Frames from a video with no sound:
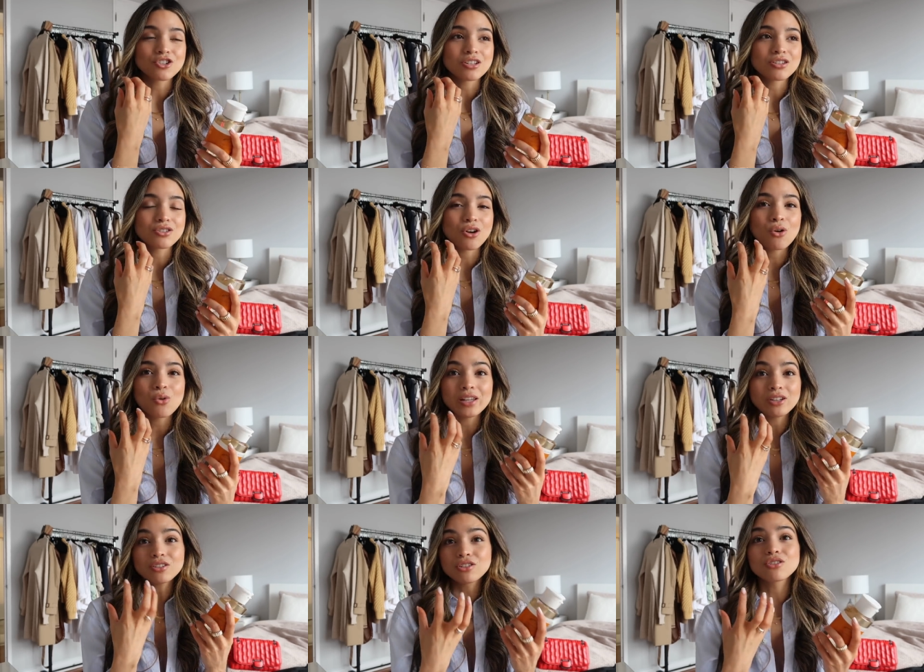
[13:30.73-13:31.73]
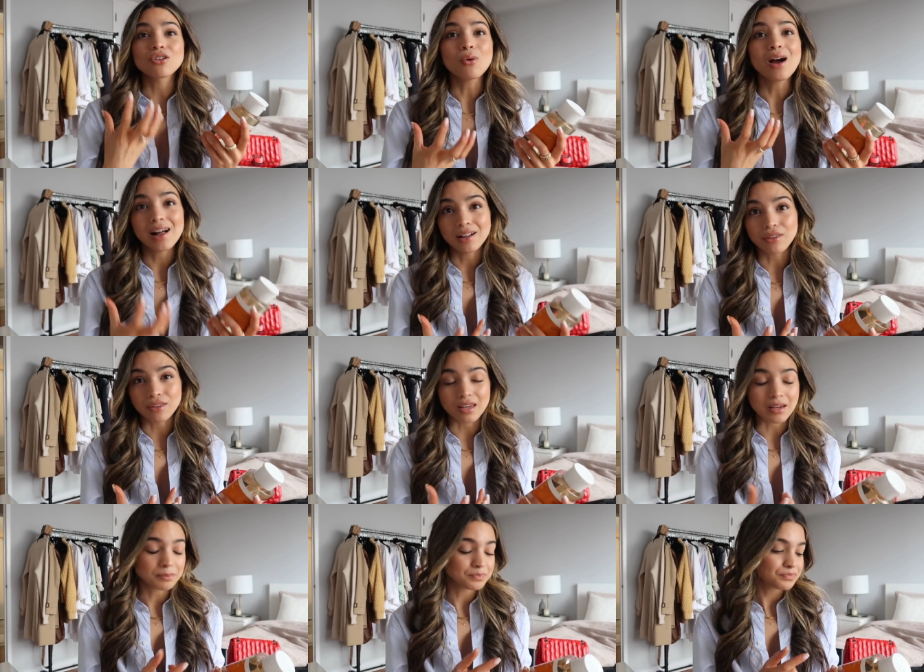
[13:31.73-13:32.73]
just so, it looked so
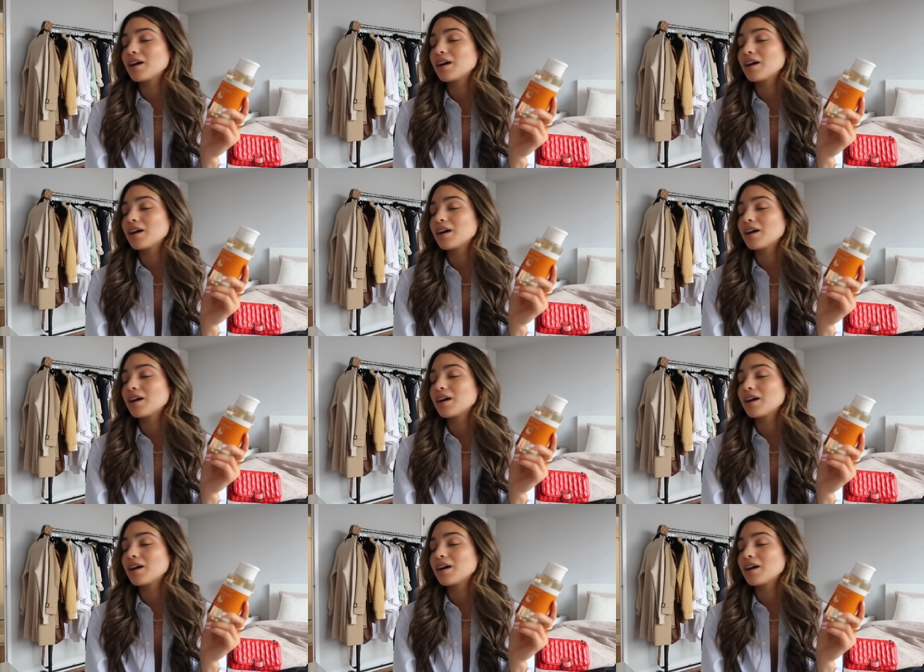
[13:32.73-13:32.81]
healthy